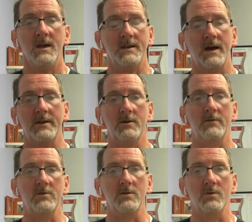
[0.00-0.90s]
and not hear
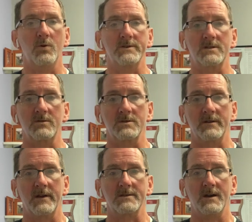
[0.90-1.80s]
every little noise that goes
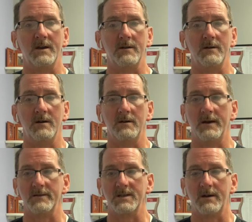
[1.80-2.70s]
on outside
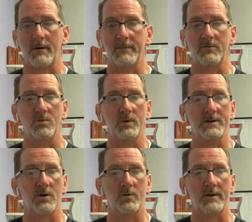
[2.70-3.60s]
of my bedroom
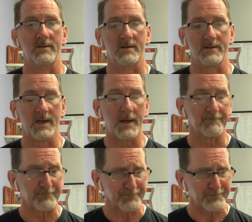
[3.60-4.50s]
window or anything like
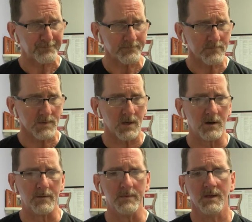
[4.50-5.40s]
that.
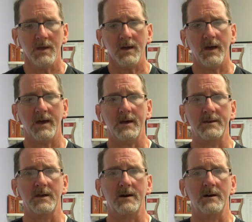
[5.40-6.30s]

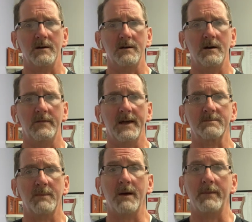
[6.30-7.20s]

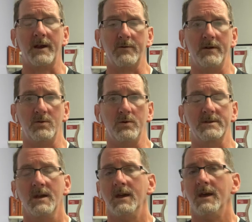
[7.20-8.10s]
That's my background
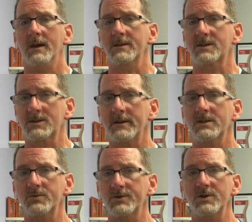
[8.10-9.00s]
noise. And
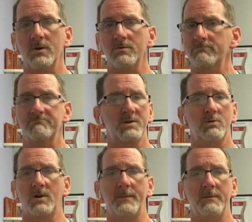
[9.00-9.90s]
studies would show,
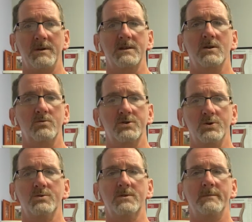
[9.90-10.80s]
don't gripe at me, don't
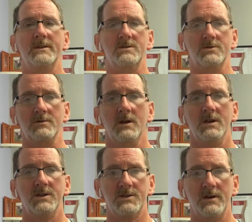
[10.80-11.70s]
shoot the messenger.
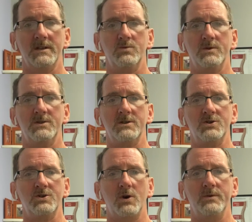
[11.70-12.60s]
Studies would
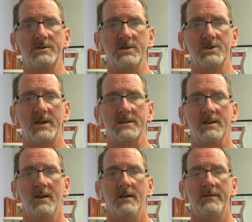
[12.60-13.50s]
show and suggest
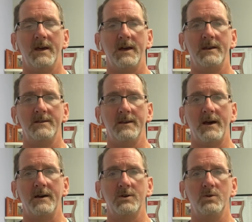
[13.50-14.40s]
that,
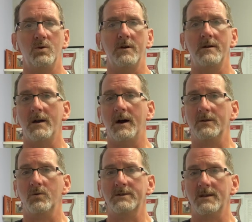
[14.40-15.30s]
you are
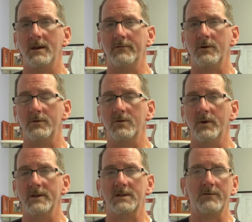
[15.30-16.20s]
not going to get very good
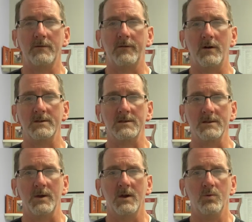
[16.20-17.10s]
rest if you fall
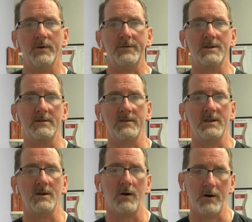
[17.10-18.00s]
asleep with the
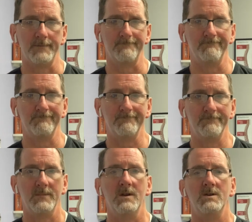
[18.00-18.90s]
TV on.
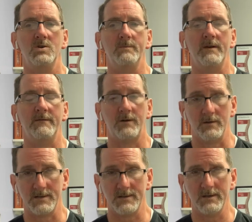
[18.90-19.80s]
You may
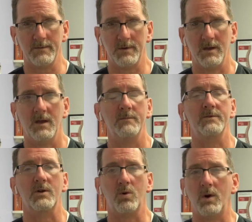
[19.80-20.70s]
fall asleep,
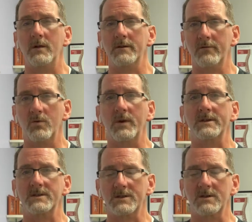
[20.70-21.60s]
but the quality of your
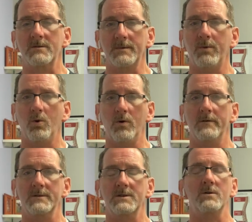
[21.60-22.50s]
rest is going to be
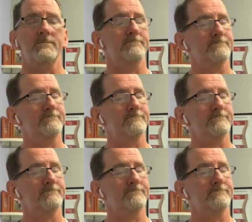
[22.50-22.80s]
poor. So